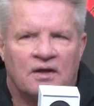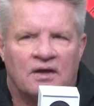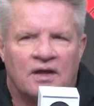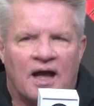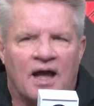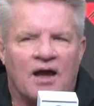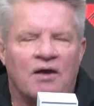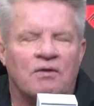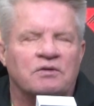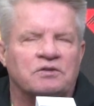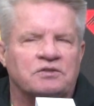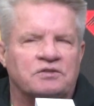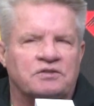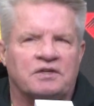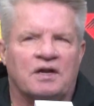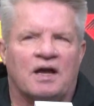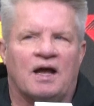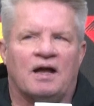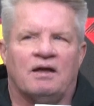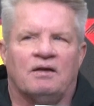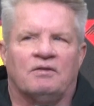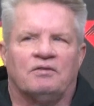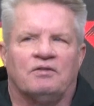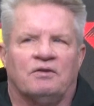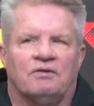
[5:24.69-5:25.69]

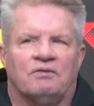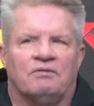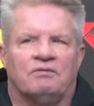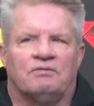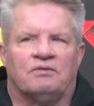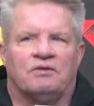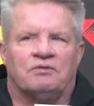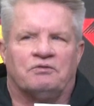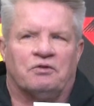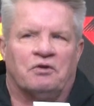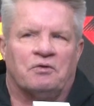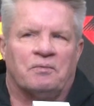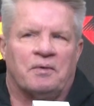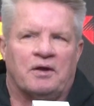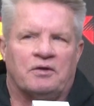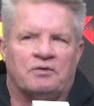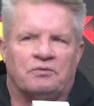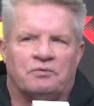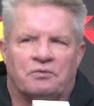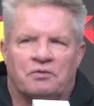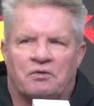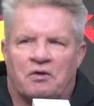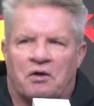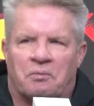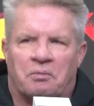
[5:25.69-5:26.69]
the term I
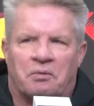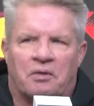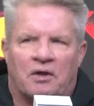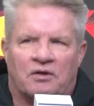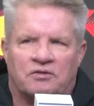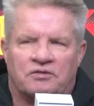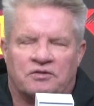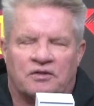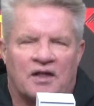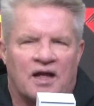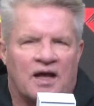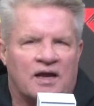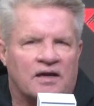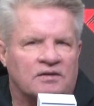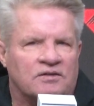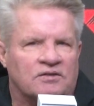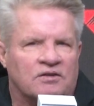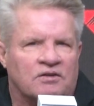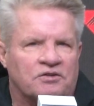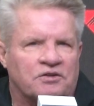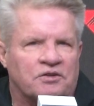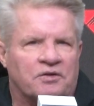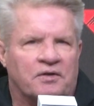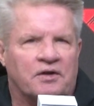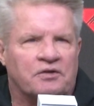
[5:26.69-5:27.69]
use with our players a lot is,
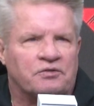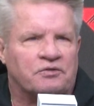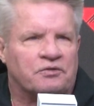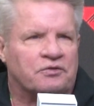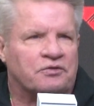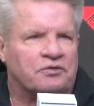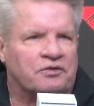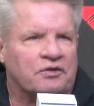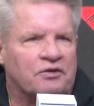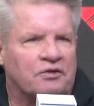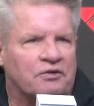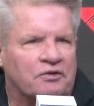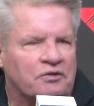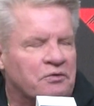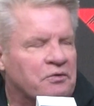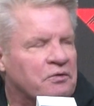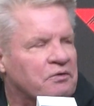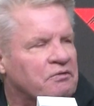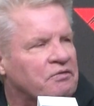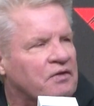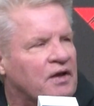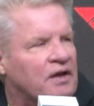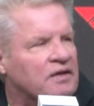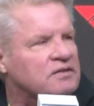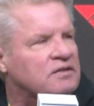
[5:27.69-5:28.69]
are you interested or are you
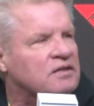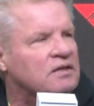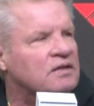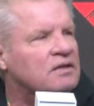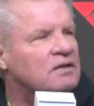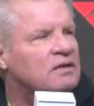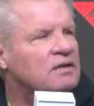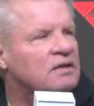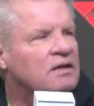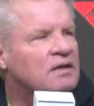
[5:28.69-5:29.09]
invested?